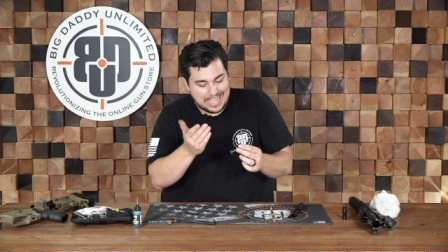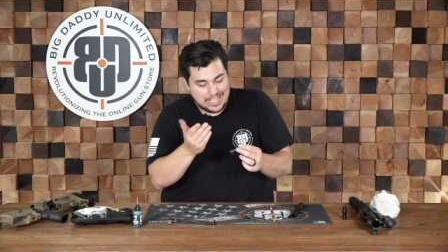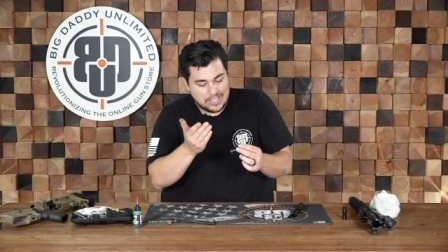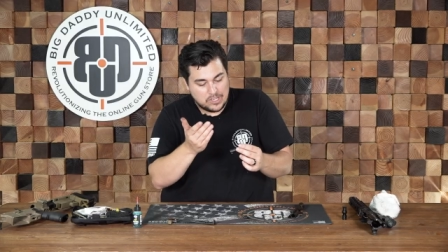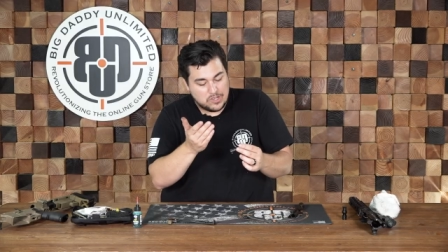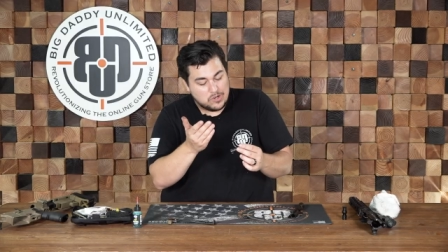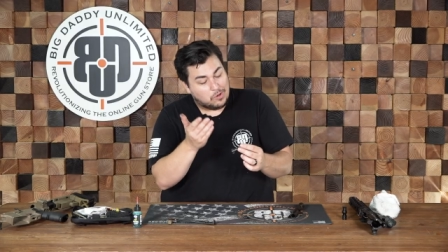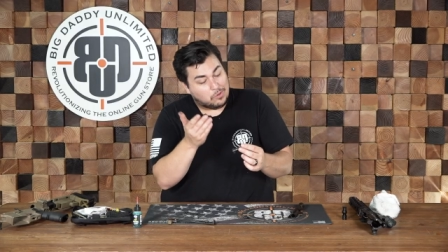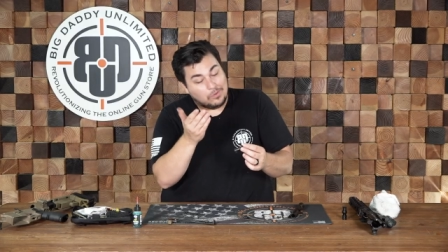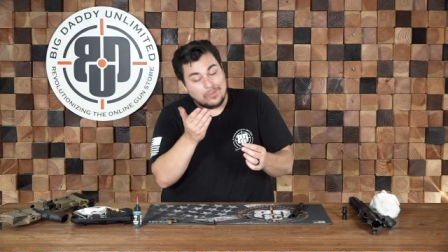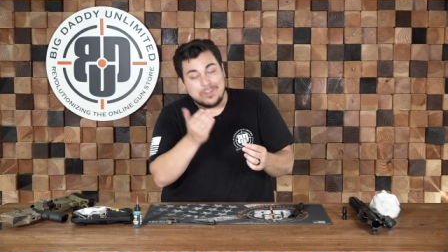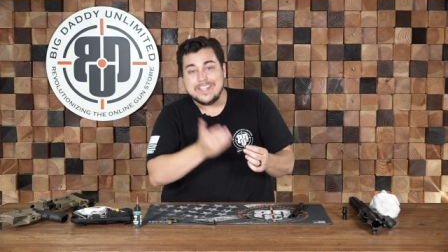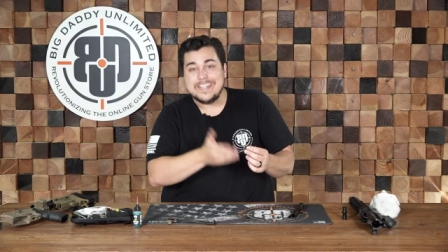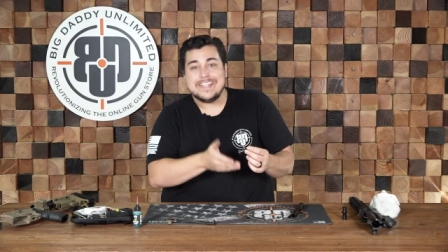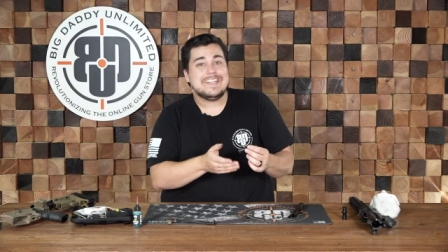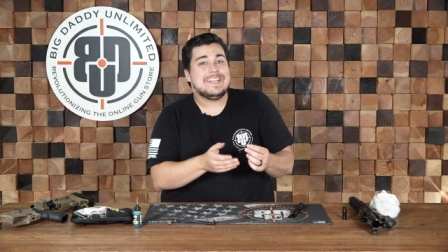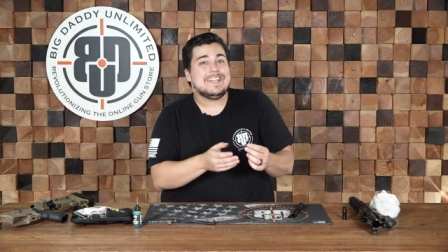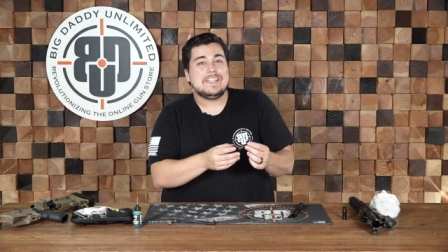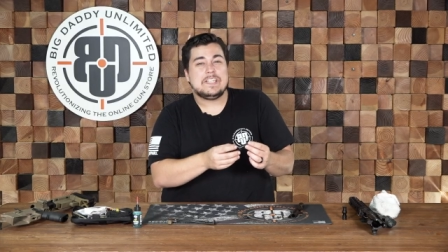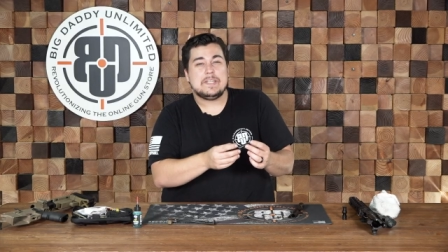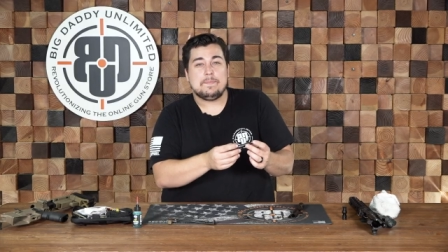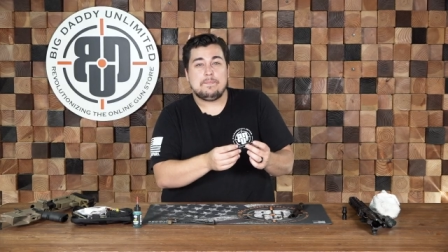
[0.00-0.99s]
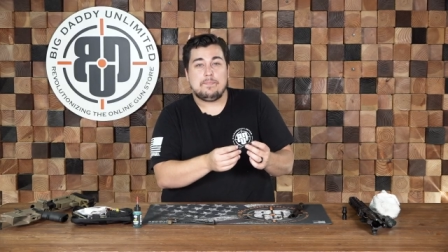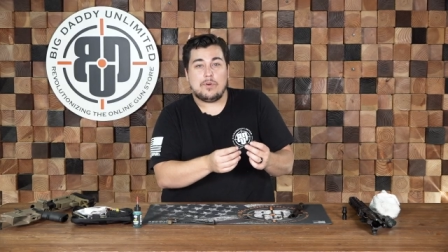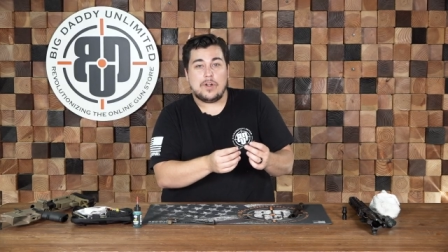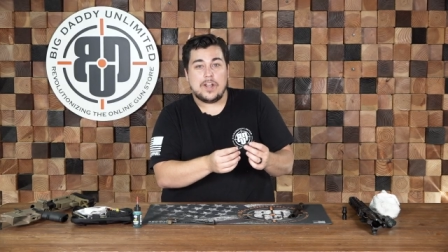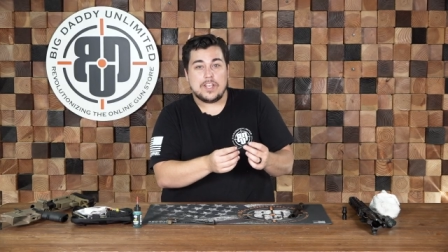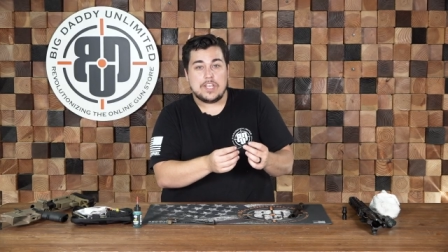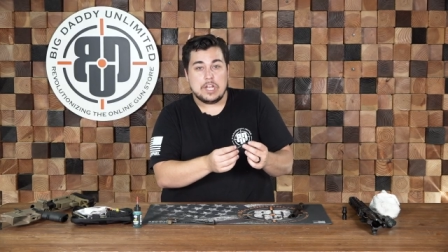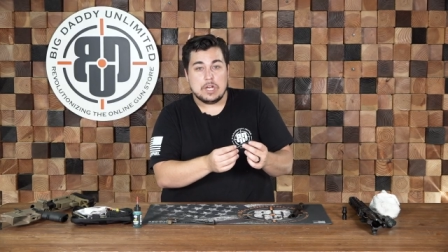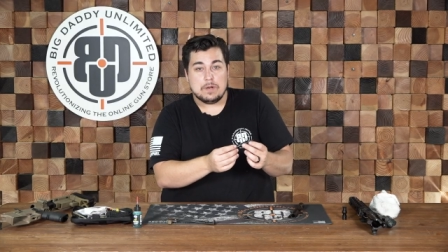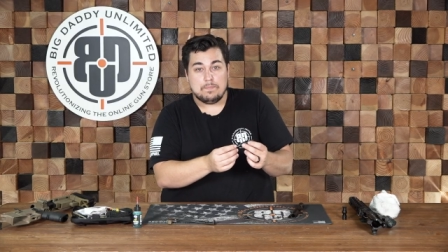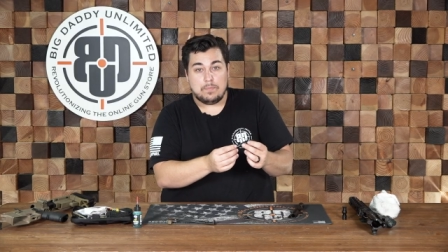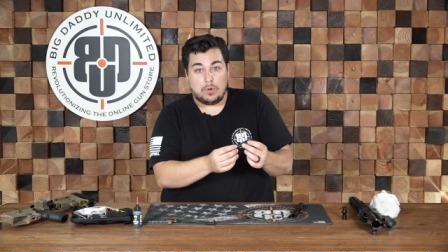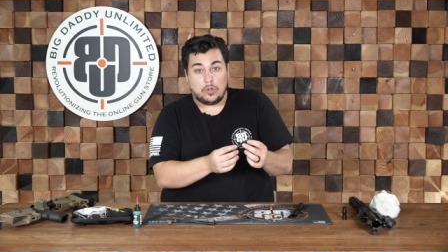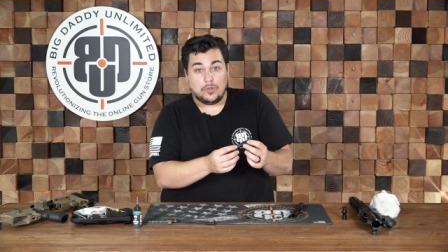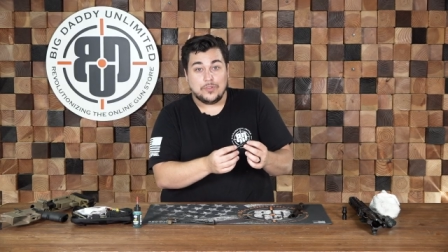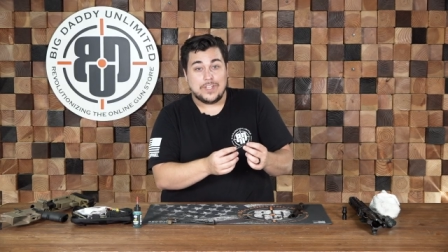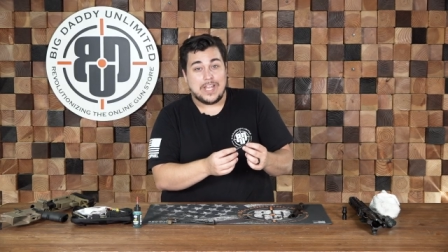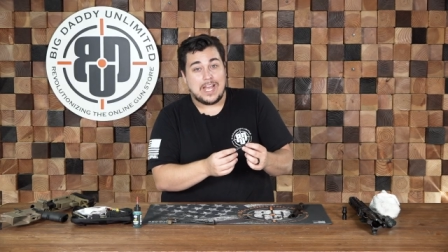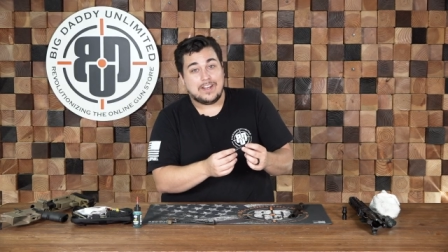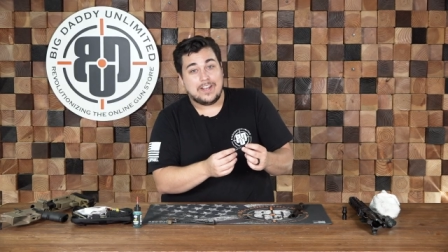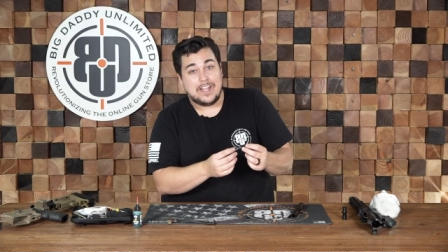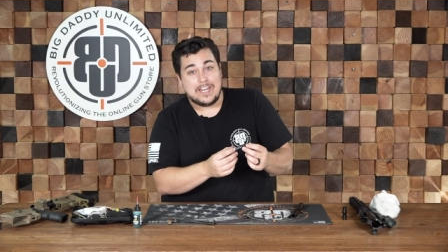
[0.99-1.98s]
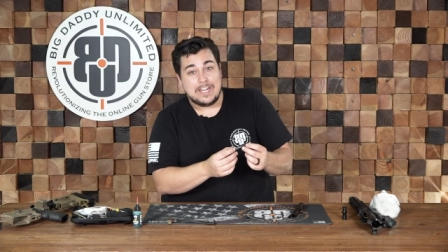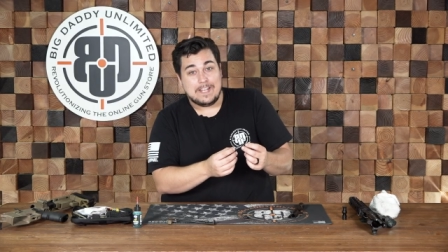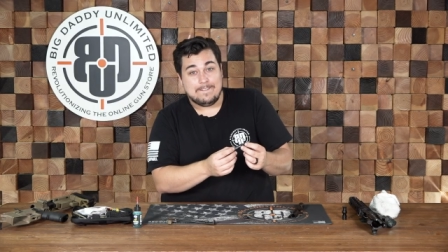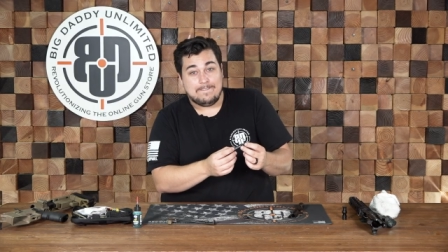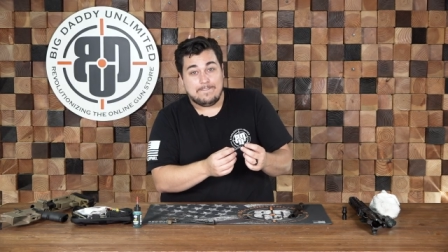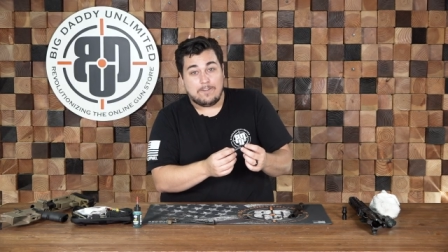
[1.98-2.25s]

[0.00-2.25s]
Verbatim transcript: You don't need to break your bolt down any